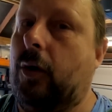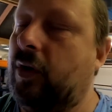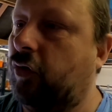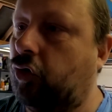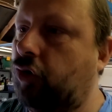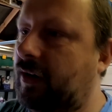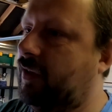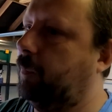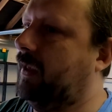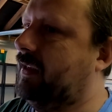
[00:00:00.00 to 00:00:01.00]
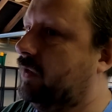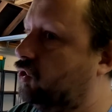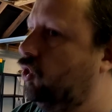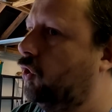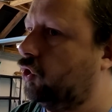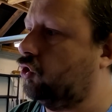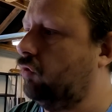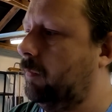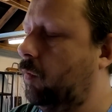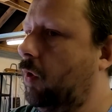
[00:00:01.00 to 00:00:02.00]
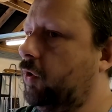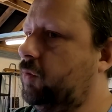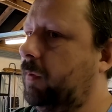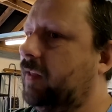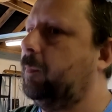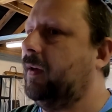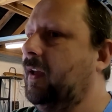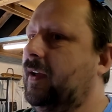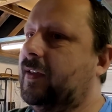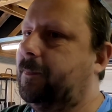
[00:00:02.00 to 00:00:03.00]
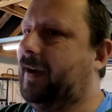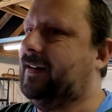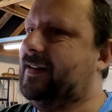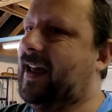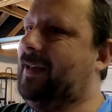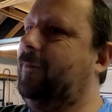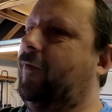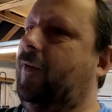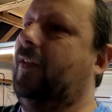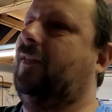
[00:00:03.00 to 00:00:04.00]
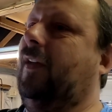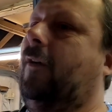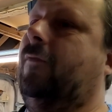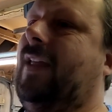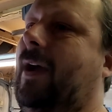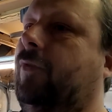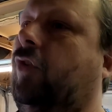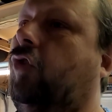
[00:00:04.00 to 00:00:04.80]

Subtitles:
though it's strictly speaking it's not a strip wash, but it's made a name for itself now as a